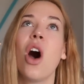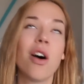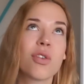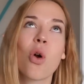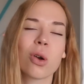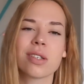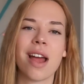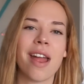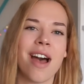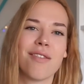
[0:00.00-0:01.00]
Of course,
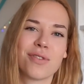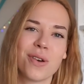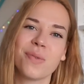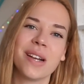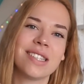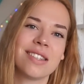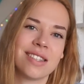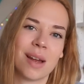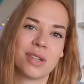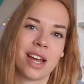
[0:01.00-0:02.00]
I have Goodreads,
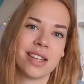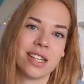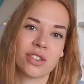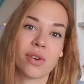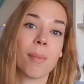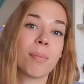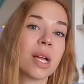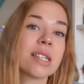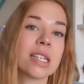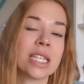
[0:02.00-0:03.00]
Snapchat, Instagram,
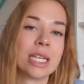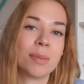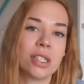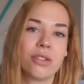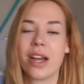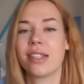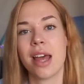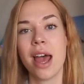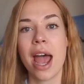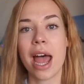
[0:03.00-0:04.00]
plus an email address,
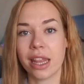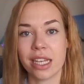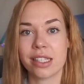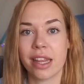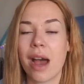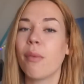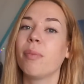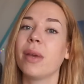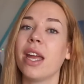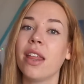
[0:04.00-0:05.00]
and links to that
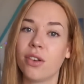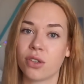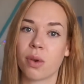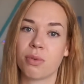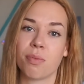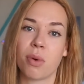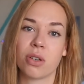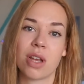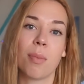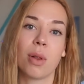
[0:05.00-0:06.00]
will be in the description bar
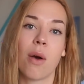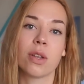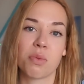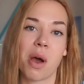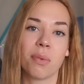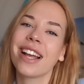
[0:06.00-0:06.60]
down below as well.